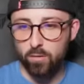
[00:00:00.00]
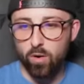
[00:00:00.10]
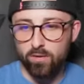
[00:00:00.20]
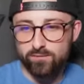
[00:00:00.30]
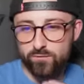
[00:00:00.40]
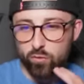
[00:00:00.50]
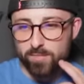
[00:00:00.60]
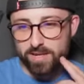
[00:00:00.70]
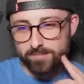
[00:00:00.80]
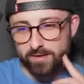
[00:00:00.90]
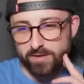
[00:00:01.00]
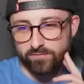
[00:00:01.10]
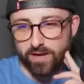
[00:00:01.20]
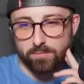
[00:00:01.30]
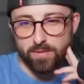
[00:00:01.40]
What £4 million
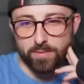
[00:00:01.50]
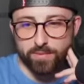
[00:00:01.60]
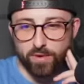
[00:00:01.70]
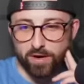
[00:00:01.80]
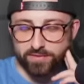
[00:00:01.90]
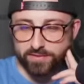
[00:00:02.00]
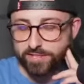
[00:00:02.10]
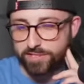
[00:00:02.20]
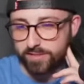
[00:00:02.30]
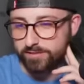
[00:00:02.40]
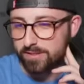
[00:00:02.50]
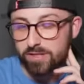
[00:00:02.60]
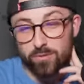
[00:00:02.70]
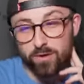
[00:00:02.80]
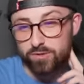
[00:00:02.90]
defender might be worth it this year? I
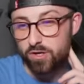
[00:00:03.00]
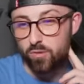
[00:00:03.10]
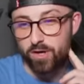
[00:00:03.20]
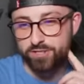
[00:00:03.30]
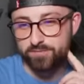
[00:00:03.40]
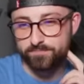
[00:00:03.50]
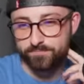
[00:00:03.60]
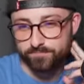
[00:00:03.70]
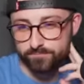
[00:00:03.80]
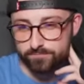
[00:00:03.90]
don't know. It's a good question.